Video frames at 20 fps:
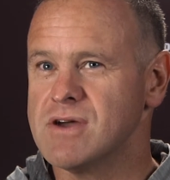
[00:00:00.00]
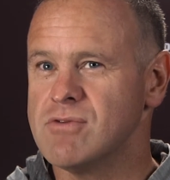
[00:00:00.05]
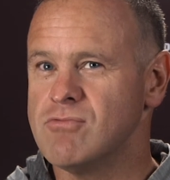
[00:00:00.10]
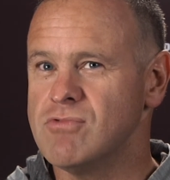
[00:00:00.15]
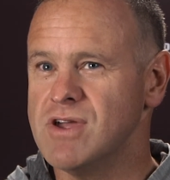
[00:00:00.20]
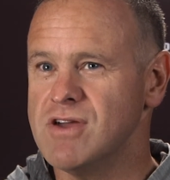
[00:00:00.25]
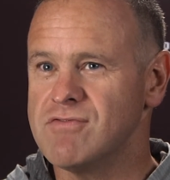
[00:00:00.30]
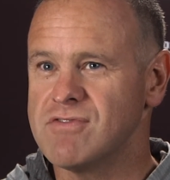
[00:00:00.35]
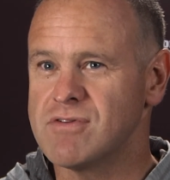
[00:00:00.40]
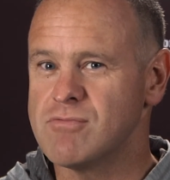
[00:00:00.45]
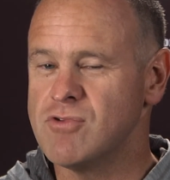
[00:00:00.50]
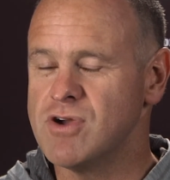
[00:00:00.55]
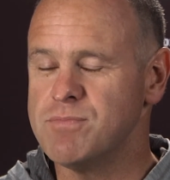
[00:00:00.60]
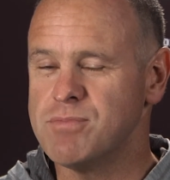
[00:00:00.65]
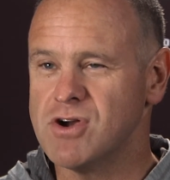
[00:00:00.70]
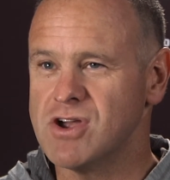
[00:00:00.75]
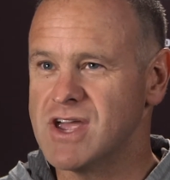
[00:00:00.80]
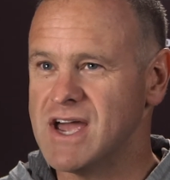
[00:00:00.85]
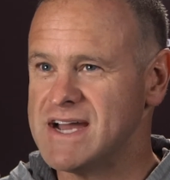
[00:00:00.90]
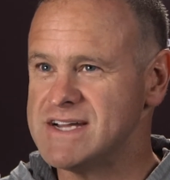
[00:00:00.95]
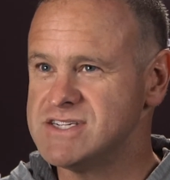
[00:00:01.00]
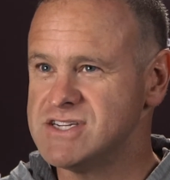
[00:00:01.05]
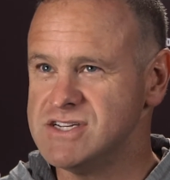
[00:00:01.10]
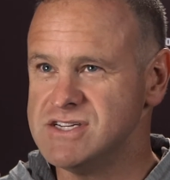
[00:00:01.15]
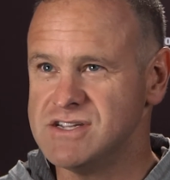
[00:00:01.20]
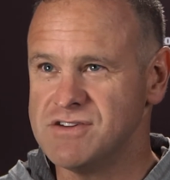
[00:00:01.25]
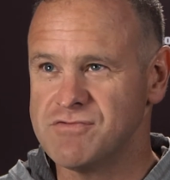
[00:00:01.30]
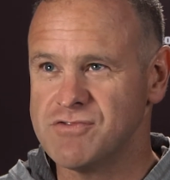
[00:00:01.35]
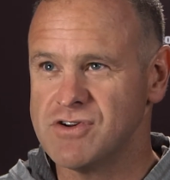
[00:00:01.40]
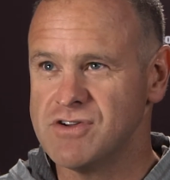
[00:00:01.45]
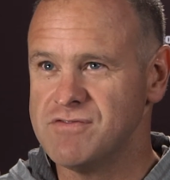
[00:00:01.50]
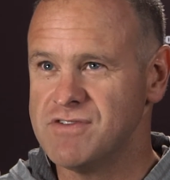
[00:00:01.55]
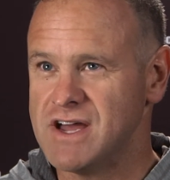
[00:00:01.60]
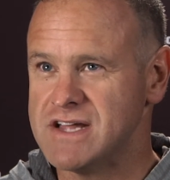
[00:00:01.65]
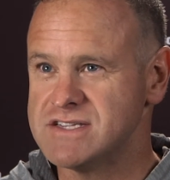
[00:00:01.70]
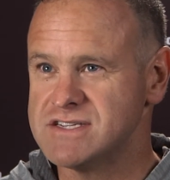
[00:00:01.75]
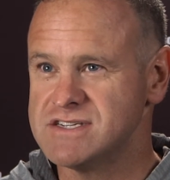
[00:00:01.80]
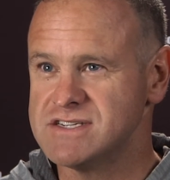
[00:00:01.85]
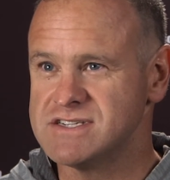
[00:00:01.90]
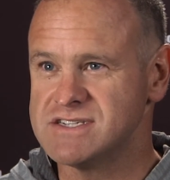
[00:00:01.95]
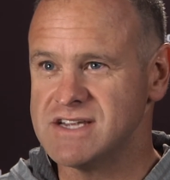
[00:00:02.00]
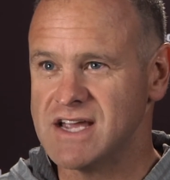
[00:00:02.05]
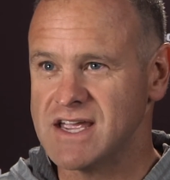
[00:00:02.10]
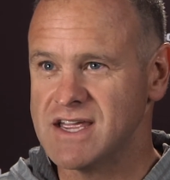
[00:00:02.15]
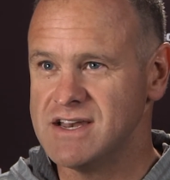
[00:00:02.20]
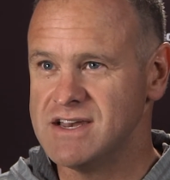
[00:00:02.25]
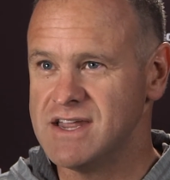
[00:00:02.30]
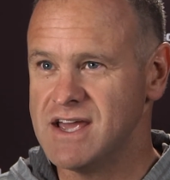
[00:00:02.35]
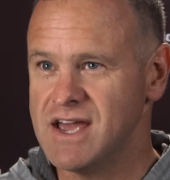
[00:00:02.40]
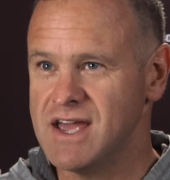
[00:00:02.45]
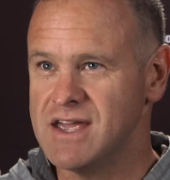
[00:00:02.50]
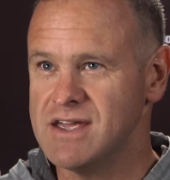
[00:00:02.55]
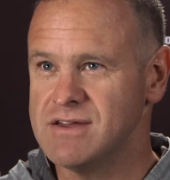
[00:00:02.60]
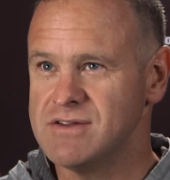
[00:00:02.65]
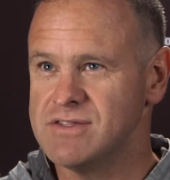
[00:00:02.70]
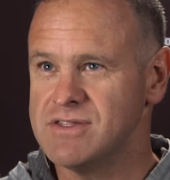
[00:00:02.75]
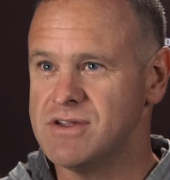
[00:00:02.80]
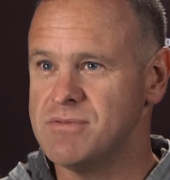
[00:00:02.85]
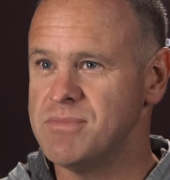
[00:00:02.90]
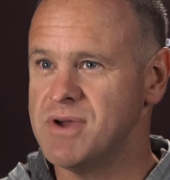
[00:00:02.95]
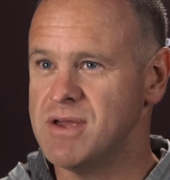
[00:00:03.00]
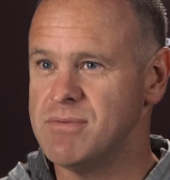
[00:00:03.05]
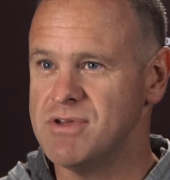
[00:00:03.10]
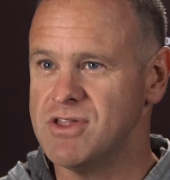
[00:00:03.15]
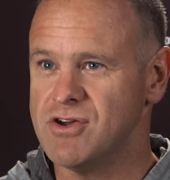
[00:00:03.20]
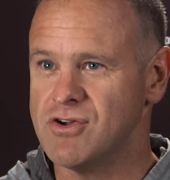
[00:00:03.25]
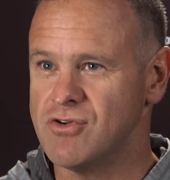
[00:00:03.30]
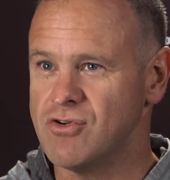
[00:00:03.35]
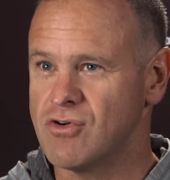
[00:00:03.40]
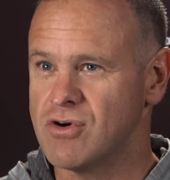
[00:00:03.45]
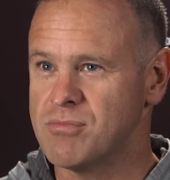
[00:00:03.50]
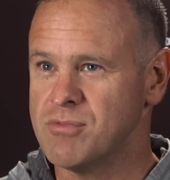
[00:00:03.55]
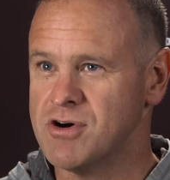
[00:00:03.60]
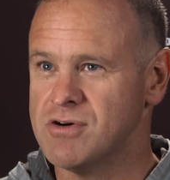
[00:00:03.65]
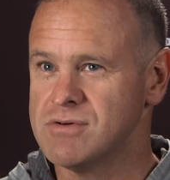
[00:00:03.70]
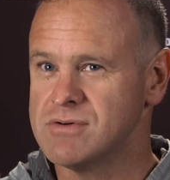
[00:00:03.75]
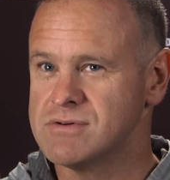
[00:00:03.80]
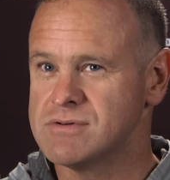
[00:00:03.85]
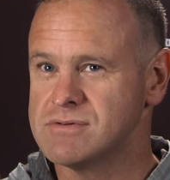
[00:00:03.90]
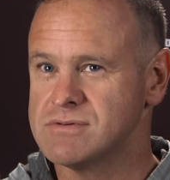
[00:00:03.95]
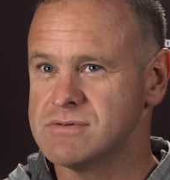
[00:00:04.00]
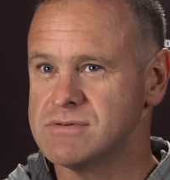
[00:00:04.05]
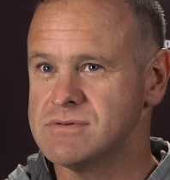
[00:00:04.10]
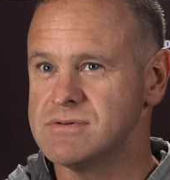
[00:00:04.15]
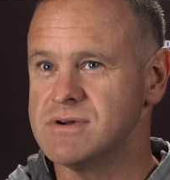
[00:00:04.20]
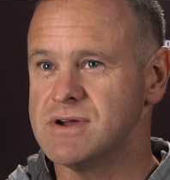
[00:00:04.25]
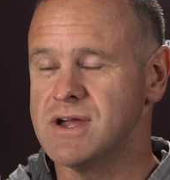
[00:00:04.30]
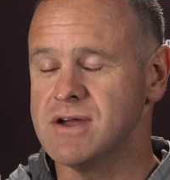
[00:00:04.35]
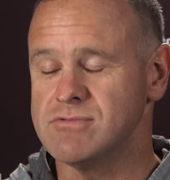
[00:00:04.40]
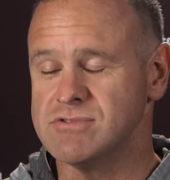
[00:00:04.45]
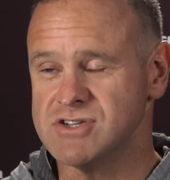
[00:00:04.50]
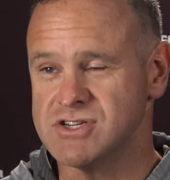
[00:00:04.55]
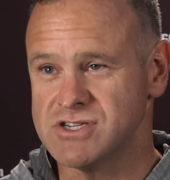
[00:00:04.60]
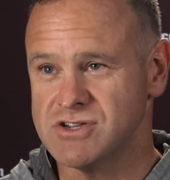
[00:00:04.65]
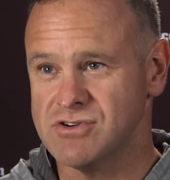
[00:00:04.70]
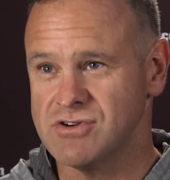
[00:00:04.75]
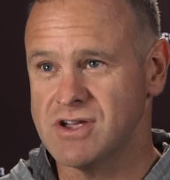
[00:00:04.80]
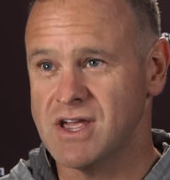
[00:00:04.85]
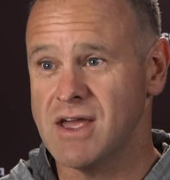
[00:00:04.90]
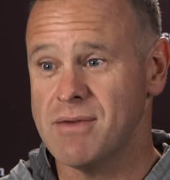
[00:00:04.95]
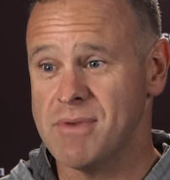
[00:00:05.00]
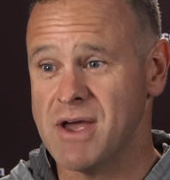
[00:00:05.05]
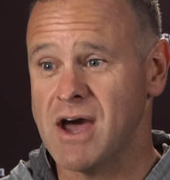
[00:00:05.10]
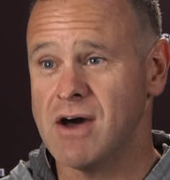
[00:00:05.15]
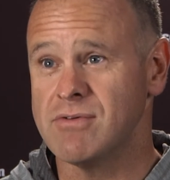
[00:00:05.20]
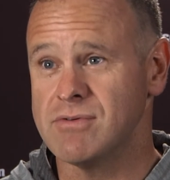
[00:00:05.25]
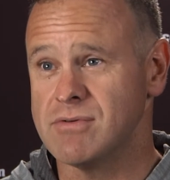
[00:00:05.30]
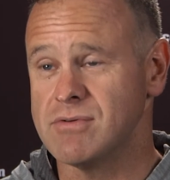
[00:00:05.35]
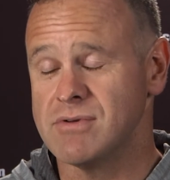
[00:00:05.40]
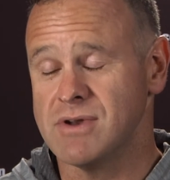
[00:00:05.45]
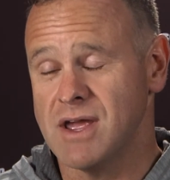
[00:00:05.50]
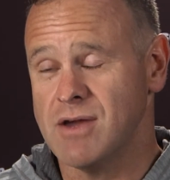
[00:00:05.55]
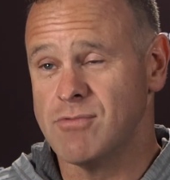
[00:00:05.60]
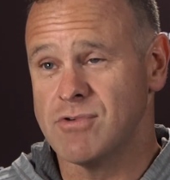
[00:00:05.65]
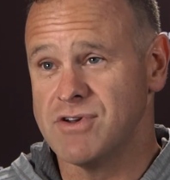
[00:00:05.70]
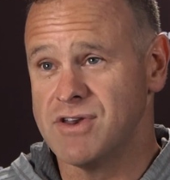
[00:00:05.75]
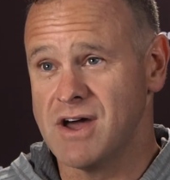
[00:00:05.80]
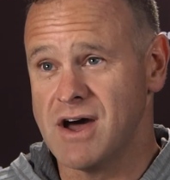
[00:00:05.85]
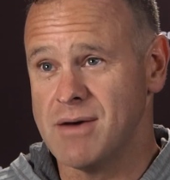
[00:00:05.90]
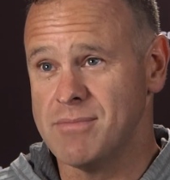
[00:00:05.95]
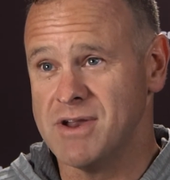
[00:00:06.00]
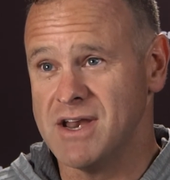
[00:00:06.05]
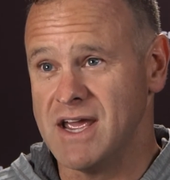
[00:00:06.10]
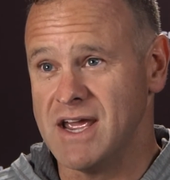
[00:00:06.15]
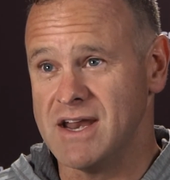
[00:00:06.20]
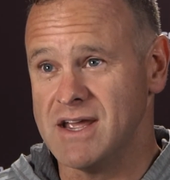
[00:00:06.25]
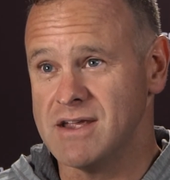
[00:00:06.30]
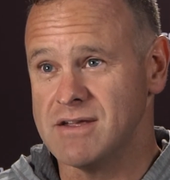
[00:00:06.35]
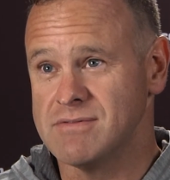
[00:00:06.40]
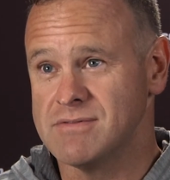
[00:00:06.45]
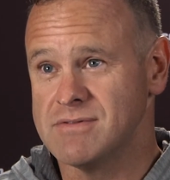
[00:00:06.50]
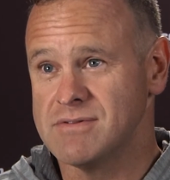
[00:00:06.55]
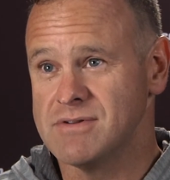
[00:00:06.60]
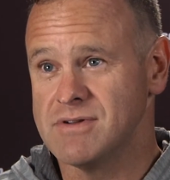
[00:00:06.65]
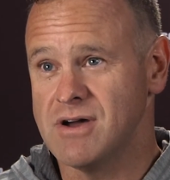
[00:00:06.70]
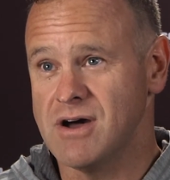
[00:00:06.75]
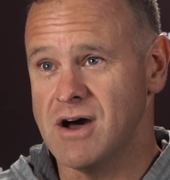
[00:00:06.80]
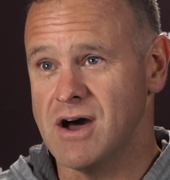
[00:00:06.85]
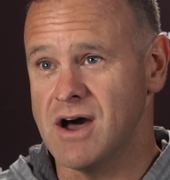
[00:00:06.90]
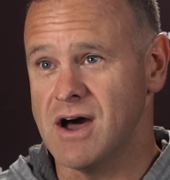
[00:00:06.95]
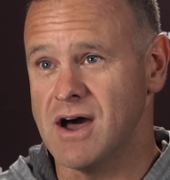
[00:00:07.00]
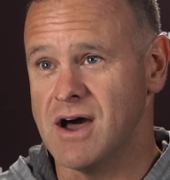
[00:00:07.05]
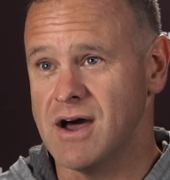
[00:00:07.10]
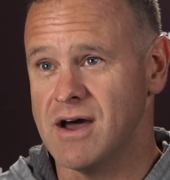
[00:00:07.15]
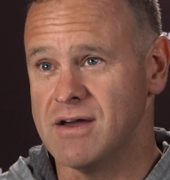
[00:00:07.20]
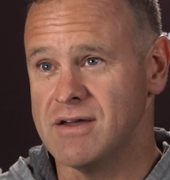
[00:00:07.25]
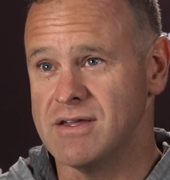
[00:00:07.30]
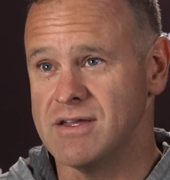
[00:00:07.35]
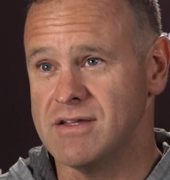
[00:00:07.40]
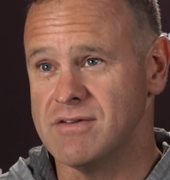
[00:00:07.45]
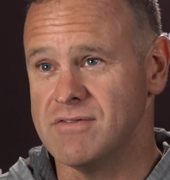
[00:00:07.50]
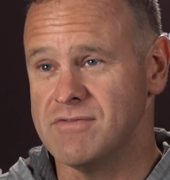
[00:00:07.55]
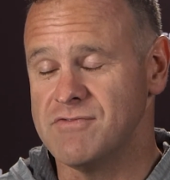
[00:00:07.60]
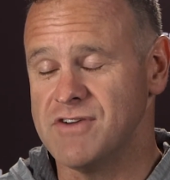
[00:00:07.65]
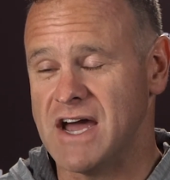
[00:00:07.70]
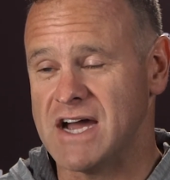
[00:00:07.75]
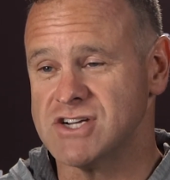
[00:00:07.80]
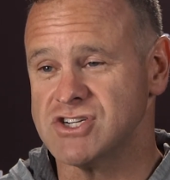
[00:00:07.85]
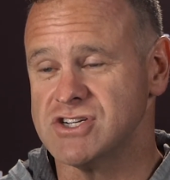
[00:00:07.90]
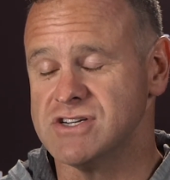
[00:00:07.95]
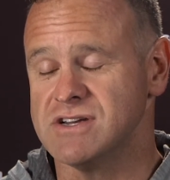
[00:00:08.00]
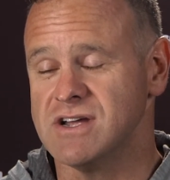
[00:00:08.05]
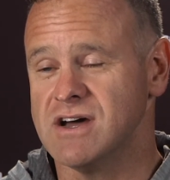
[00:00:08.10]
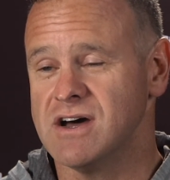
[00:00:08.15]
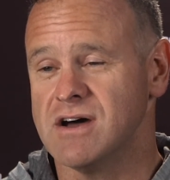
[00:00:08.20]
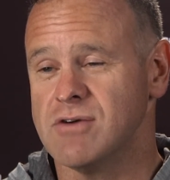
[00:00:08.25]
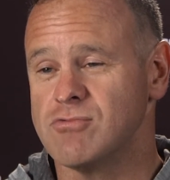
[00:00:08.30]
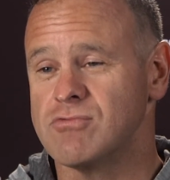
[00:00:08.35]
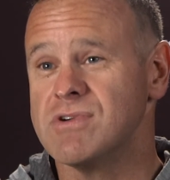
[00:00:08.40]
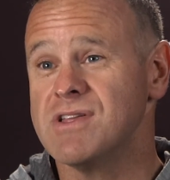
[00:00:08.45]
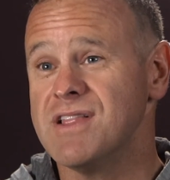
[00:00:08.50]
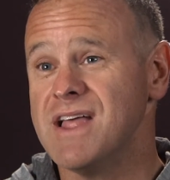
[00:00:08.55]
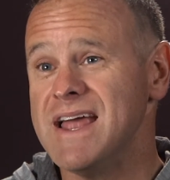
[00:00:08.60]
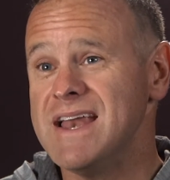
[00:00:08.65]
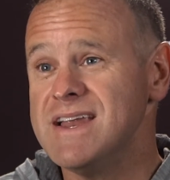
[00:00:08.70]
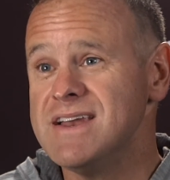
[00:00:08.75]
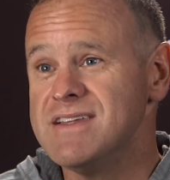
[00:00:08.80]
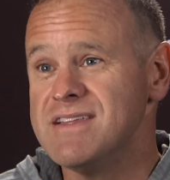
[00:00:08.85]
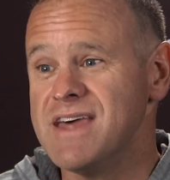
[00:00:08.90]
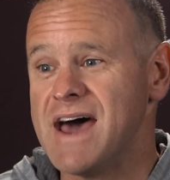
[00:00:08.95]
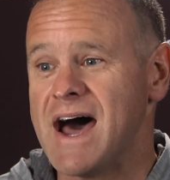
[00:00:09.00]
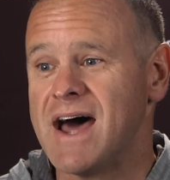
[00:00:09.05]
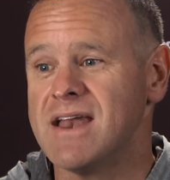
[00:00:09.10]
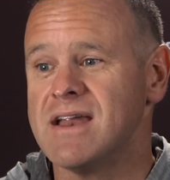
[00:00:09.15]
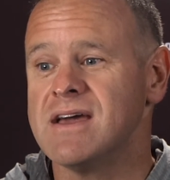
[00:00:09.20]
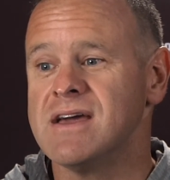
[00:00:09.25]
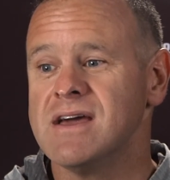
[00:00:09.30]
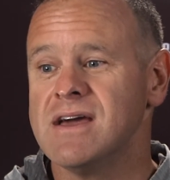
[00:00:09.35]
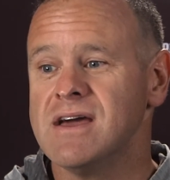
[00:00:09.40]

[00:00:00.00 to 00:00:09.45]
we put guys in different events the second day than maybe they're normal, and we still came out and were dominating in fashion. Related to that,